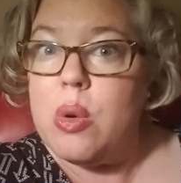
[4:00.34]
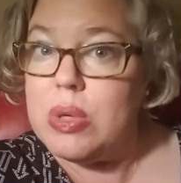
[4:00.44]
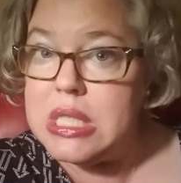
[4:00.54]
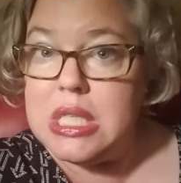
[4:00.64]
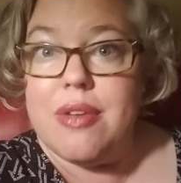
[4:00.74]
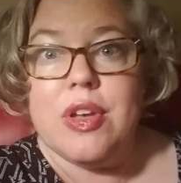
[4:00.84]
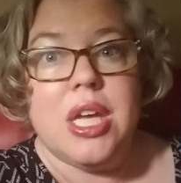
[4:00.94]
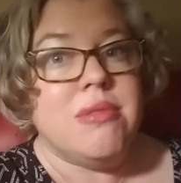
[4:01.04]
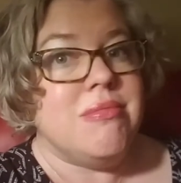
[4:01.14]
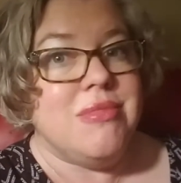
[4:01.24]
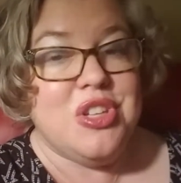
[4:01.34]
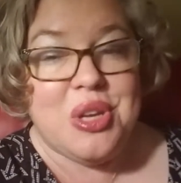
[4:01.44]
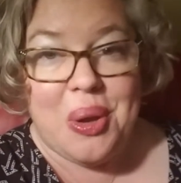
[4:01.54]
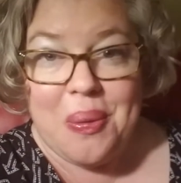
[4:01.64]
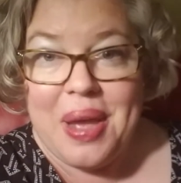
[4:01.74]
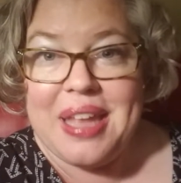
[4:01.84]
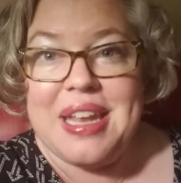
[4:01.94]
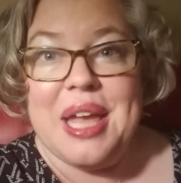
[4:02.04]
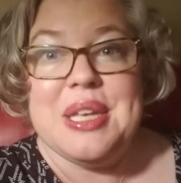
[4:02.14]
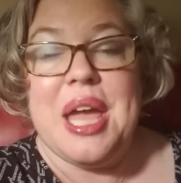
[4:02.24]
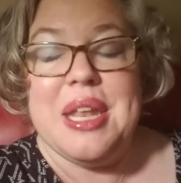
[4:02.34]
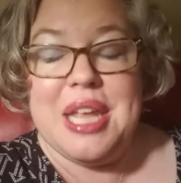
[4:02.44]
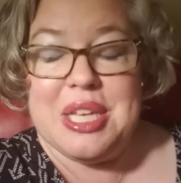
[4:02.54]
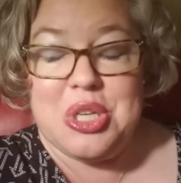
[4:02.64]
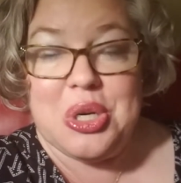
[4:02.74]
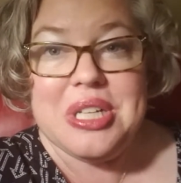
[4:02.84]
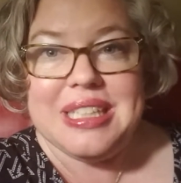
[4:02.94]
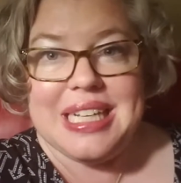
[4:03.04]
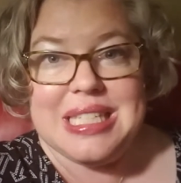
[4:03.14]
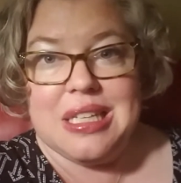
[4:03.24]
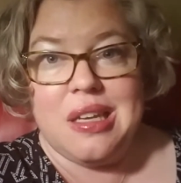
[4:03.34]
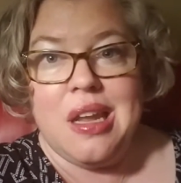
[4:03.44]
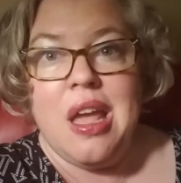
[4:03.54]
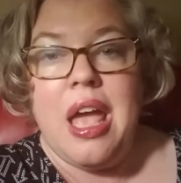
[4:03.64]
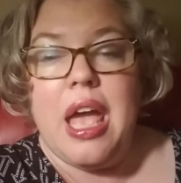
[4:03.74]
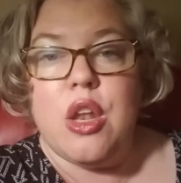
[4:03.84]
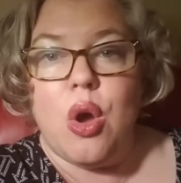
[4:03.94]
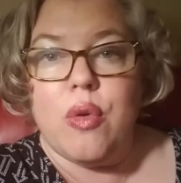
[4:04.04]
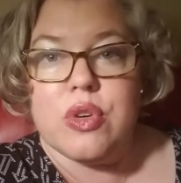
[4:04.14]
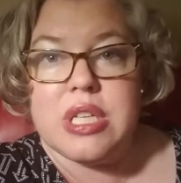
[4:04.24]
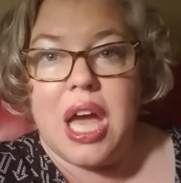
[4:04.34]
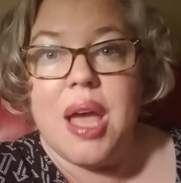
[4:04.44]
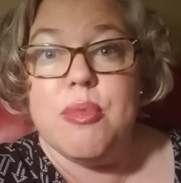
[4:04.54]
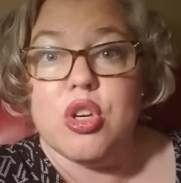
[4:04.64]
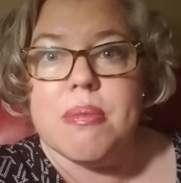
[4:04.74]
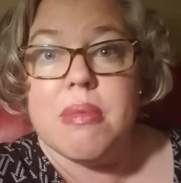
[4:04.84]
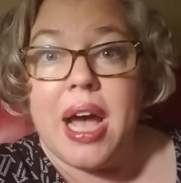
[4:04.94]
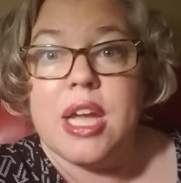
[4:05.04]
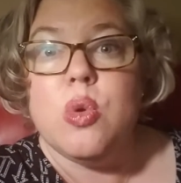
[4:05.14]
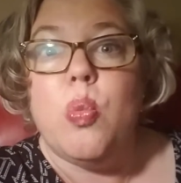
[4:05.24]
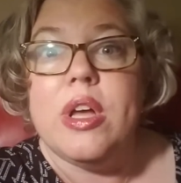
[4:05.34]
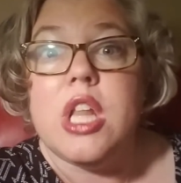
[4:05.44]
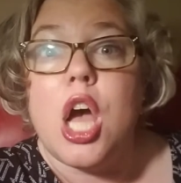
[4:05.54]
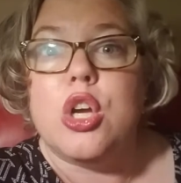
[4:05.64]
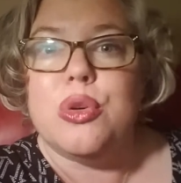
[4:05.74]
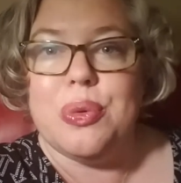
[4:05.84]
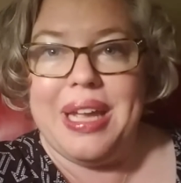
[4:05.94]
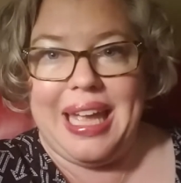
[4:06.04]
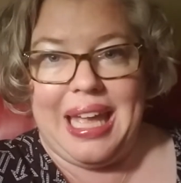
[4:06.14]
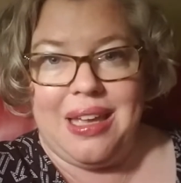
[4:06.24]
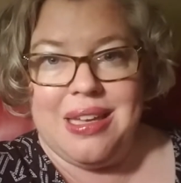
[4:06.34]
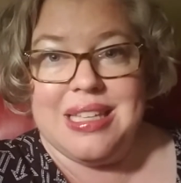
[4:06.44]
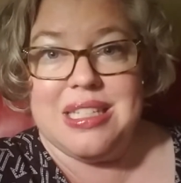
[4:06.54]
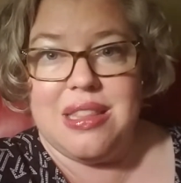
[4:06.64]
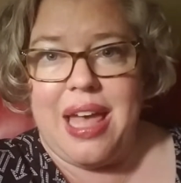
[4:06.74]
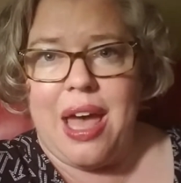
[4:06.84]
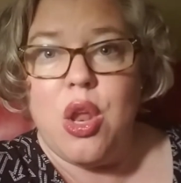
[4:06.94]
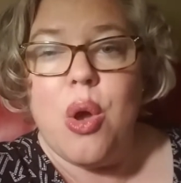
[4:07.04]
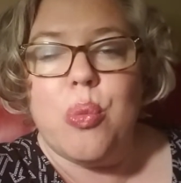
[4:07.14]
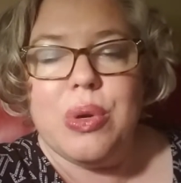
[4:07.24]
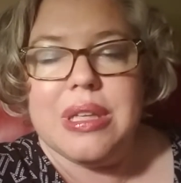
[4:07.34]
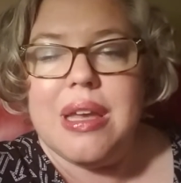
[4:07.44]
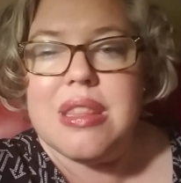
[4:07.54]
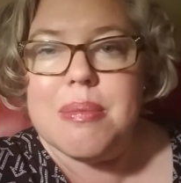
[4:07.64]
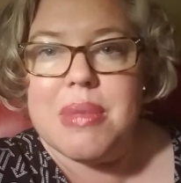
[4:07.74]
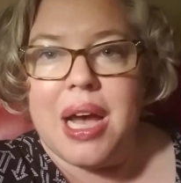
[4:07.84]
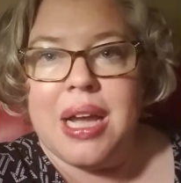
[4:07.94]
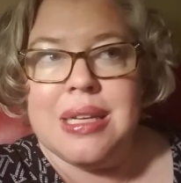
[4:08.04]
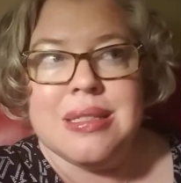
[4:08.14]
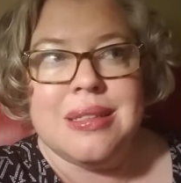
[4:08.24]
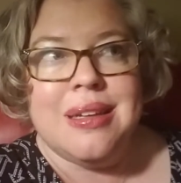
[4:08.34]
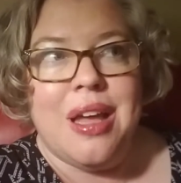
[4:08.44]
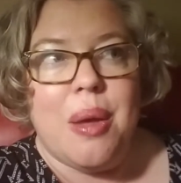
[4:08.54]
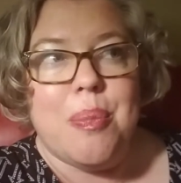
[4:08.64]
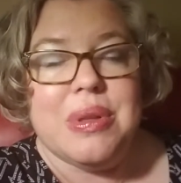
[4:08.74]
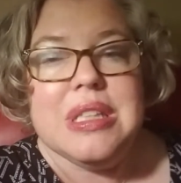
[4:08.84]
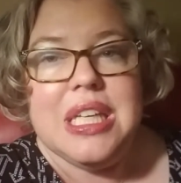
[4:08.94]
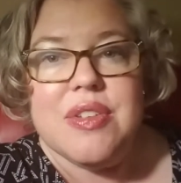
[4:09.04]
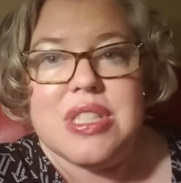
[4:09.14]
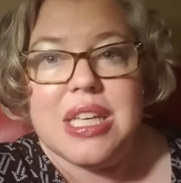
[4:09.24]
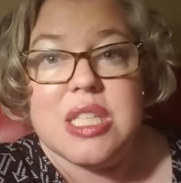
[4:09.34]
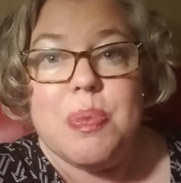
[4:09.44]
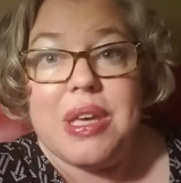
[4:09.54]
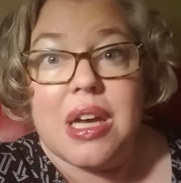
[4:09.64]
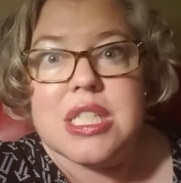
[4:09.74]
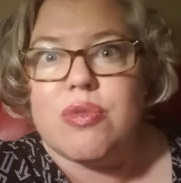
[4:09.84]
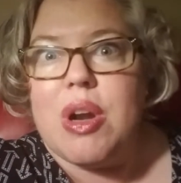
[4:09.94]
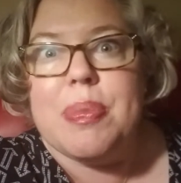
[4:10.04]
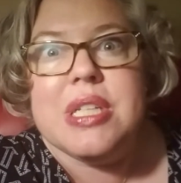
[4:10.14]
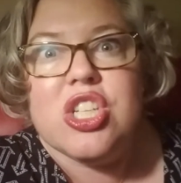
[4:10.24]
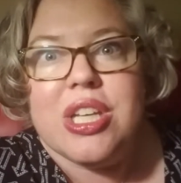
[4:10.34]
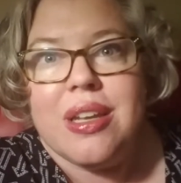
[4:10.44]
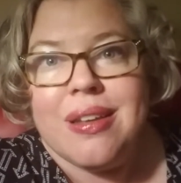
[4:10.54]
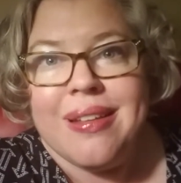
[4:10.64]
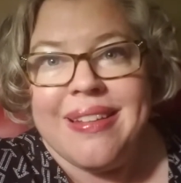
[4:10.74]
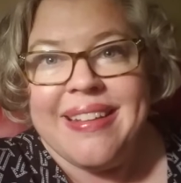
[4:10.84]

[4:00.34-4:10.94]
receive it, you know, and, and, and internalize it. And over time, your mind will agree to that. Really, the mind believes things because of repetition